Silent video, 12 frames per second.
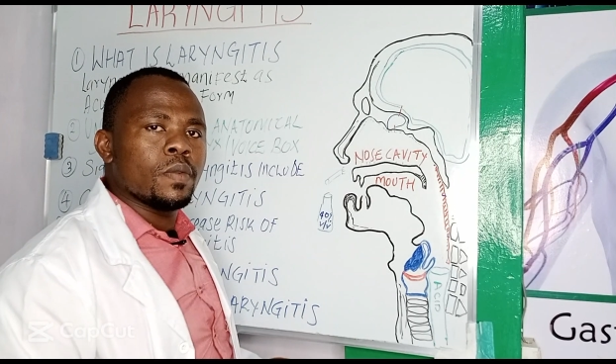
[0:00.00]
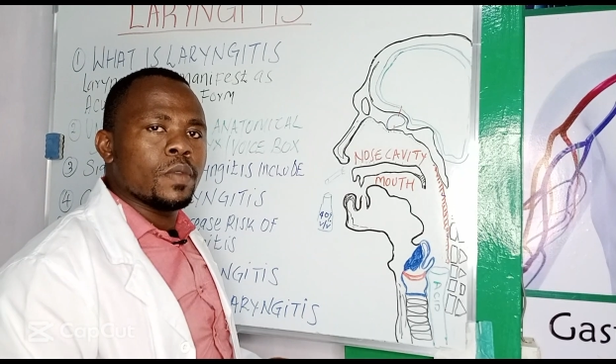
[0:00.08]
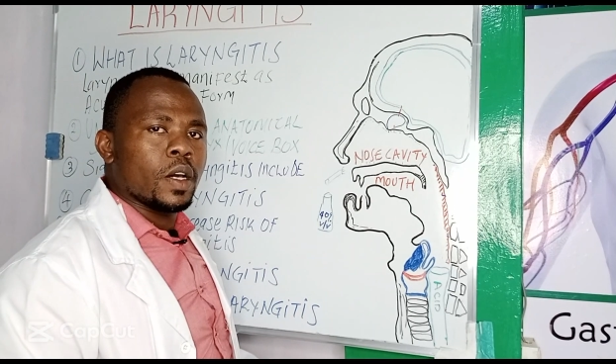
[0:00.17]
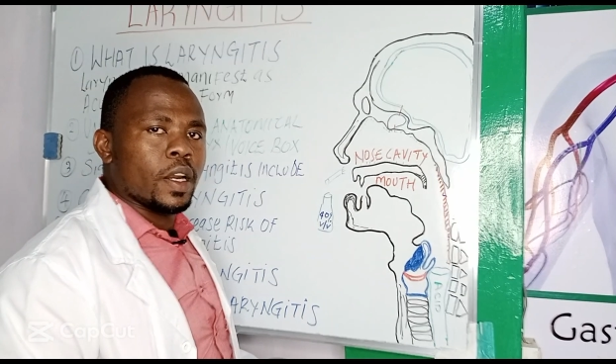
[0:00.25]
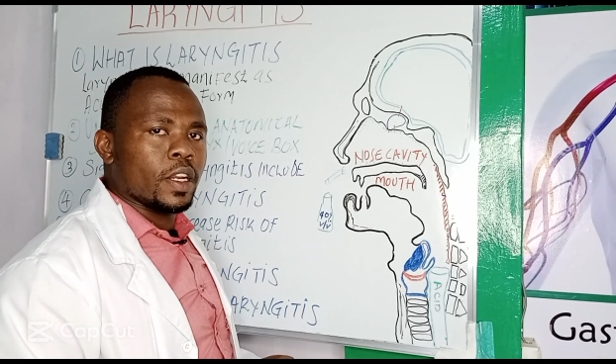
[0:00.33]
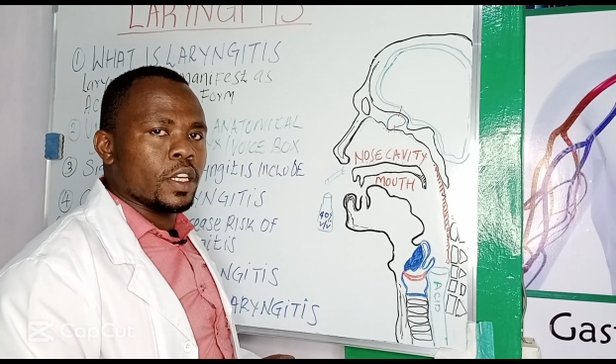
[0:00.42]

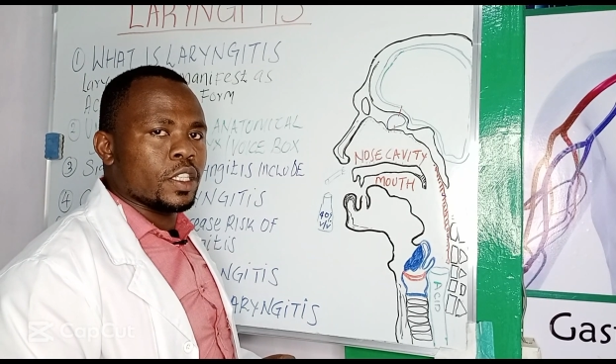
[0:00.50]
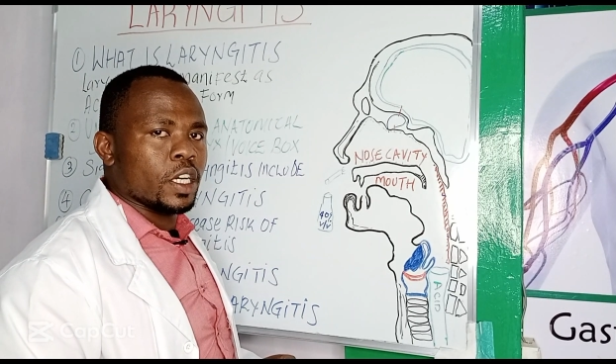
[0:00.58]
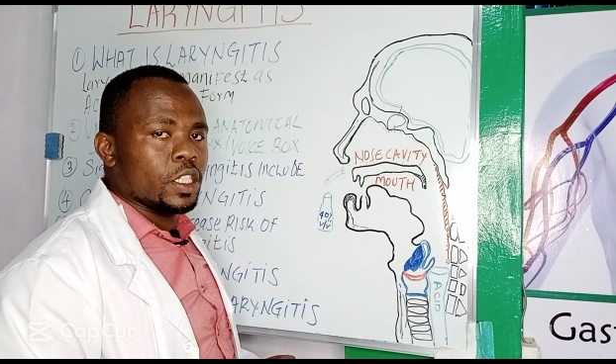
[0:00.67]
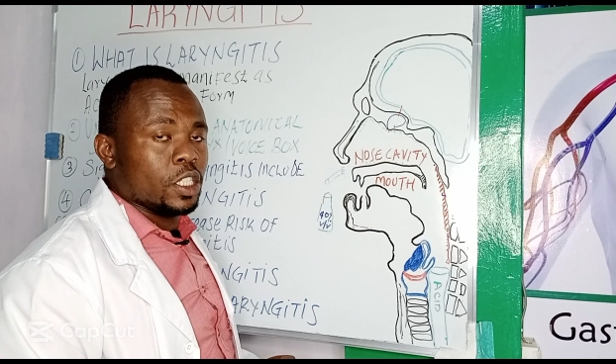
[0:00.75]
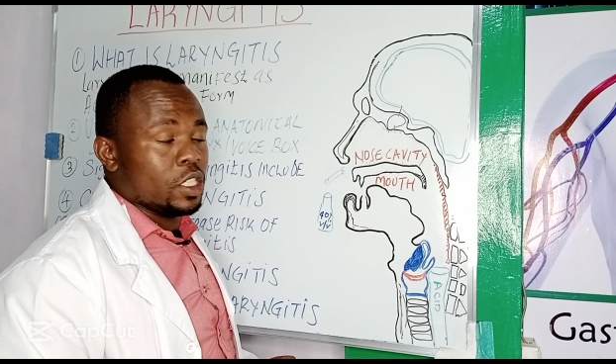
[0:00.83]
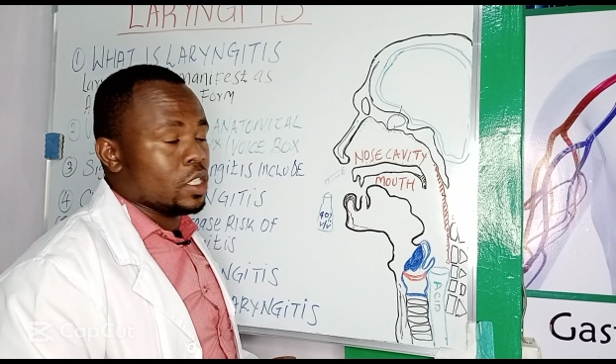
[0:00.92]

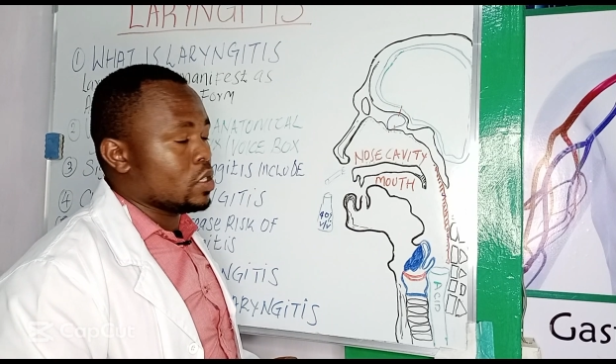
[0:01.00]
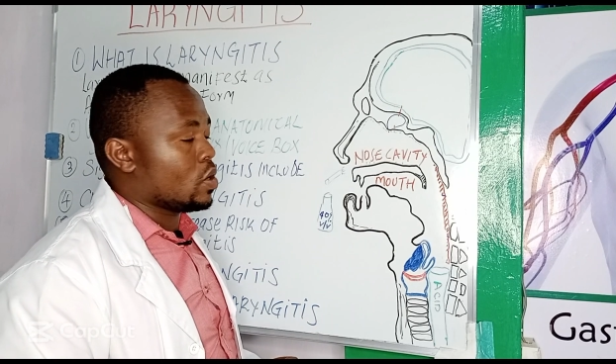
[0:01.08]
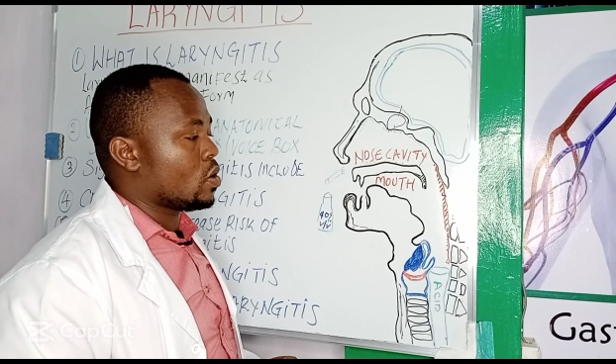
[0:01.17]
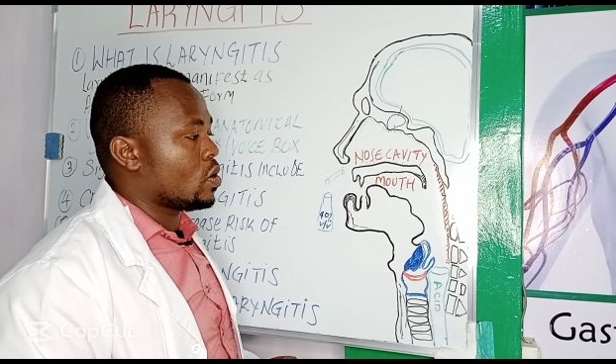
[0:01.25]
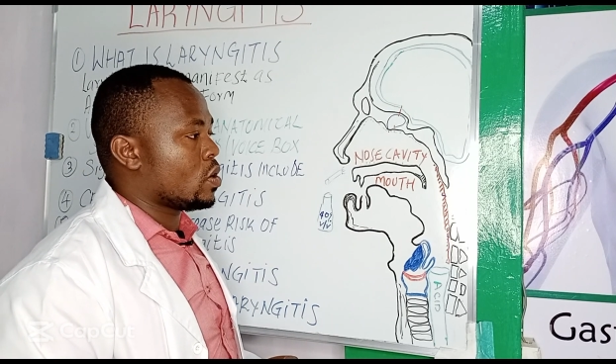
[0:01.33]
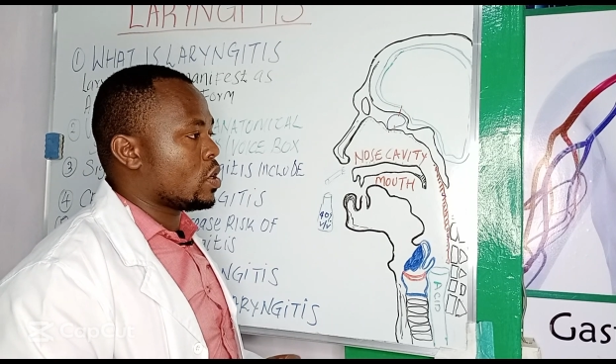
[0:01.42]
laryngitis
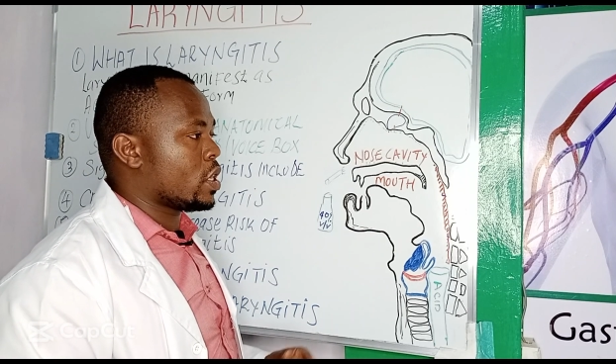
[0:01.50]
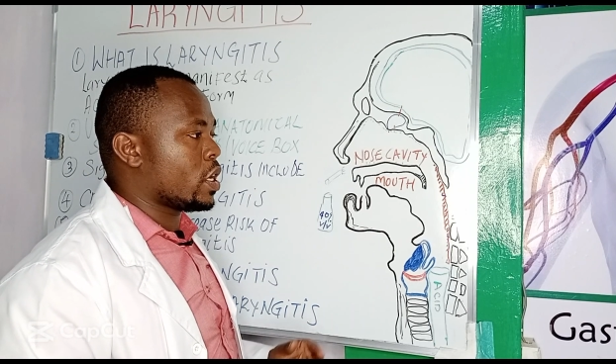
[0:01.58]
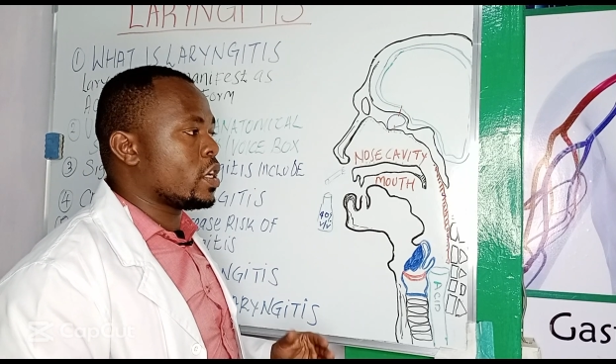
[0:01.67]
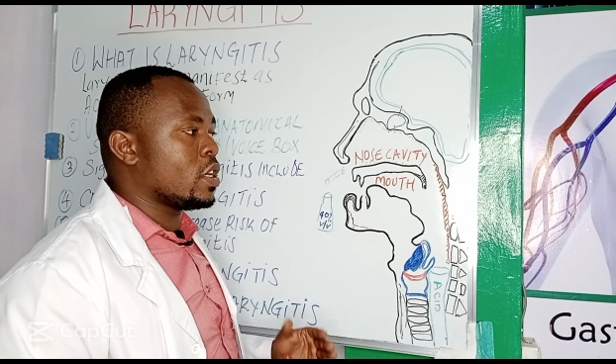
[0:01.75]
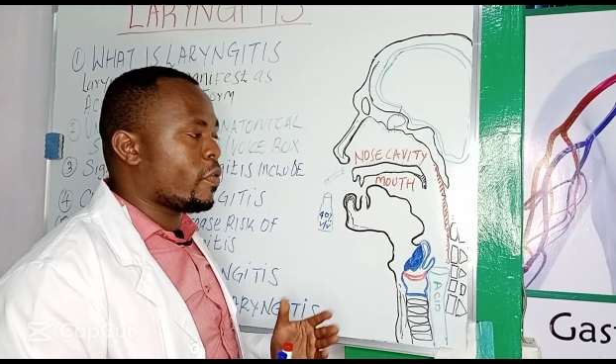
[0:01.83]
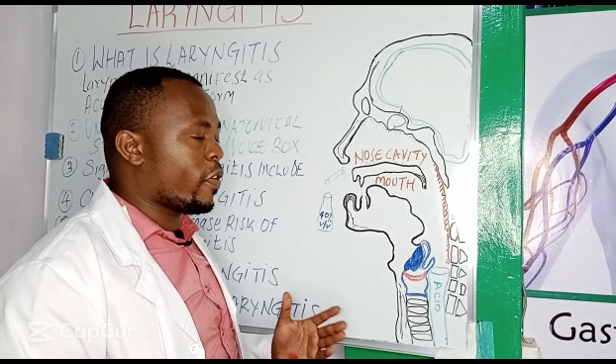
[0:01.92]
or the
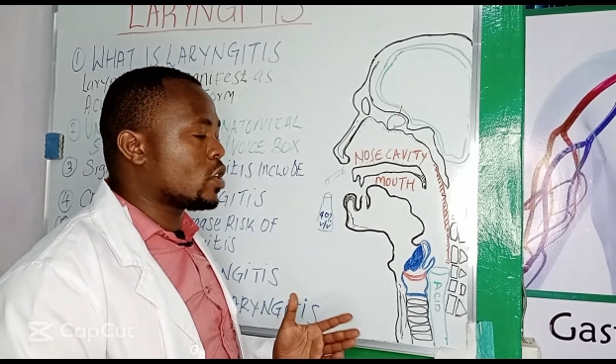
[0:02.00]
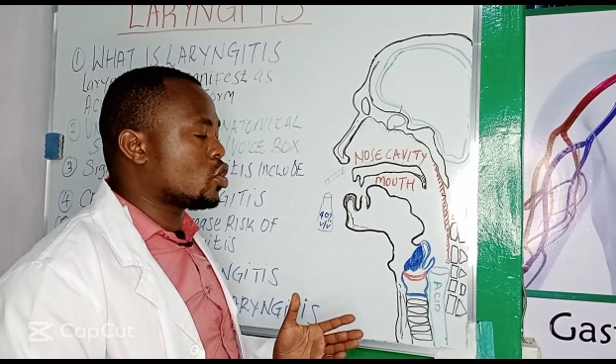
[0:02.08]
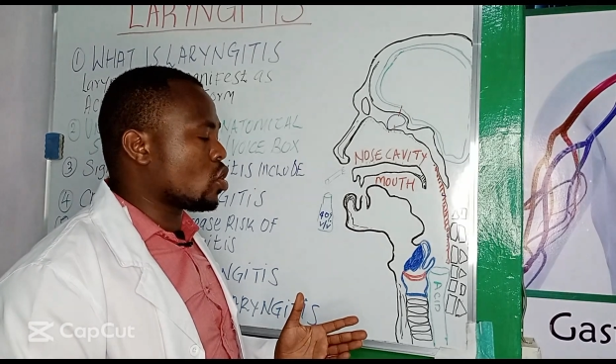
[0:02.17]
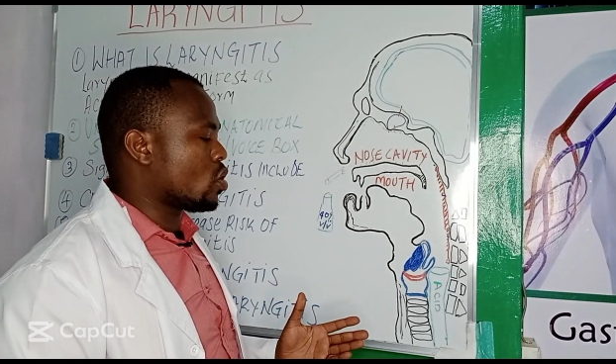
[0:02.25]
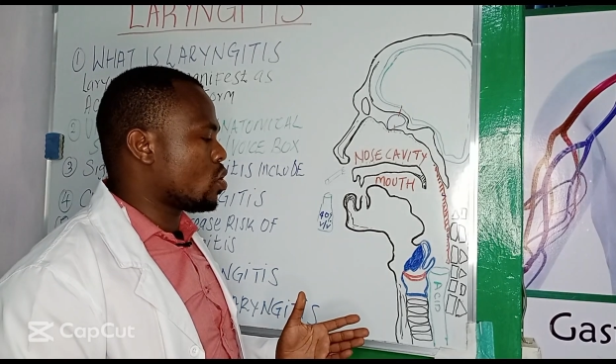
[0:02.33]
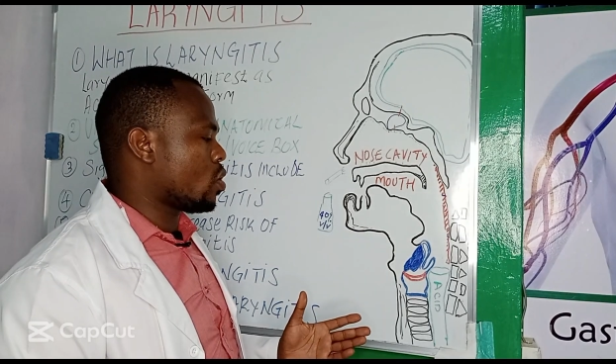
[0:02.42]
infection